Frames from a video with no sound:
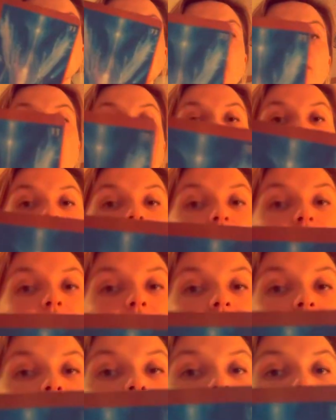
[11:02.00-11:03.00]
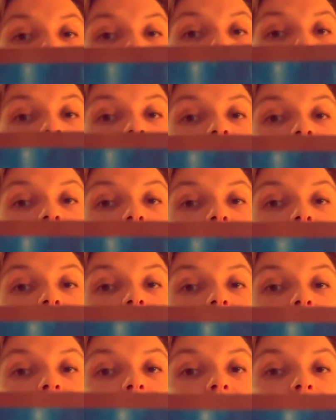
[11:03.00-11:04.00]
Look at this.
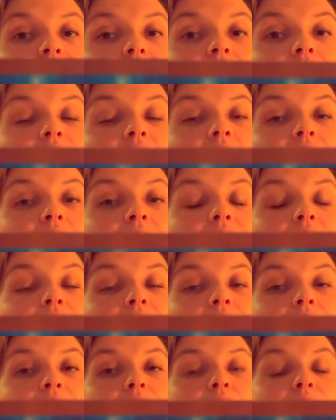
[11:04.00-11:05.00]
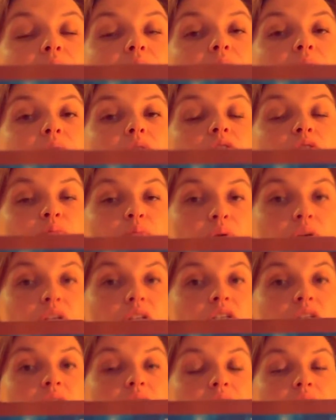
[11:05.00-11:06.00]
I am
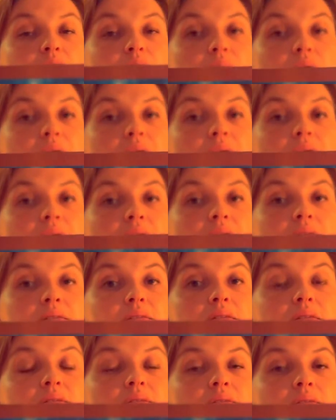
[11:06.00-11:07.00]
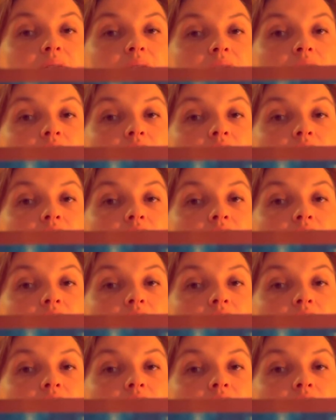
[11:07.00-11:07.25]
speechless, my Cancers.